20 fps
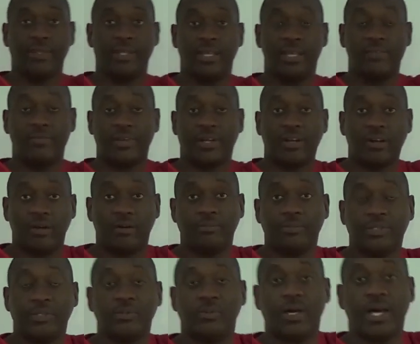If you come
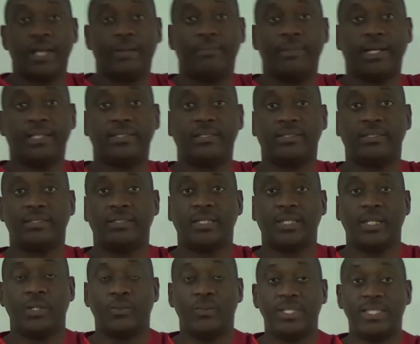to do
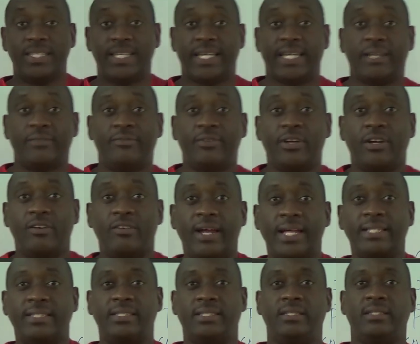ADMATS, we take it for
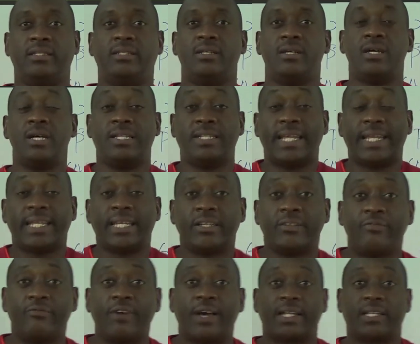granted that it could
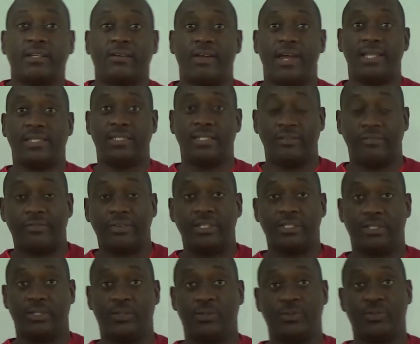factorize the
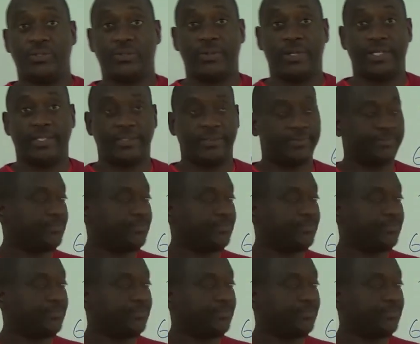difference of two squares.